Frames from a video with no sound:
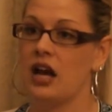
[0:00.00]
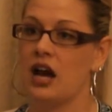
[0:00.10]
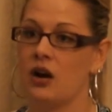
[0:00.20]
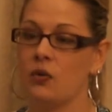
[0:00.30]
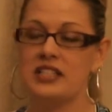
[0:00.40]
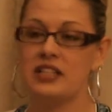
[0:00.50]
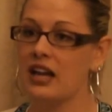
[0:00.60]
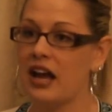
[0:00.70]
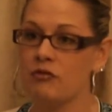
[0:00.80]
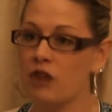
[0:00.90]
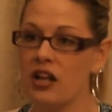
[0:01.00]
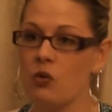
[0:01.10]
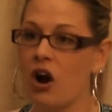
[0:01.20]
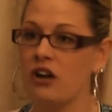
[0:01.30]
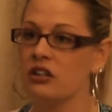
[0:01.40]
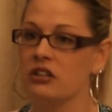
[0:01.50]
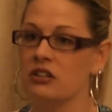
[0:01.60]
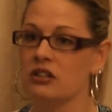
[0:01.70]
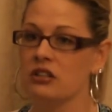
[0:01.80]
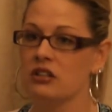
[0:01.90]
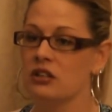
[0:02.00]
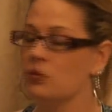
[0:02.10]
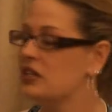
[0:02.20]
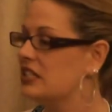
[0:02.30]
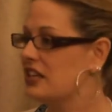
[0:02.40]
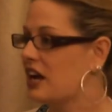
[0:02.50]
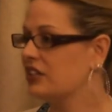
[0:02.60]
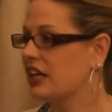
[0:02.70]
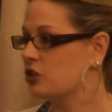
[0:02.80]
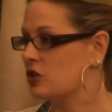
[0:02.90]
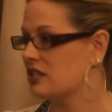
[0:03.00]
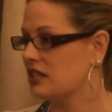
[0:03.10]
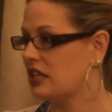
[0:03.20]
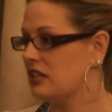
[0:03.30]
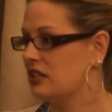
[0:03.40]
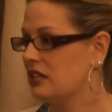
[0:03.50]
Uh, we didn't have running water. We didn't have electricity.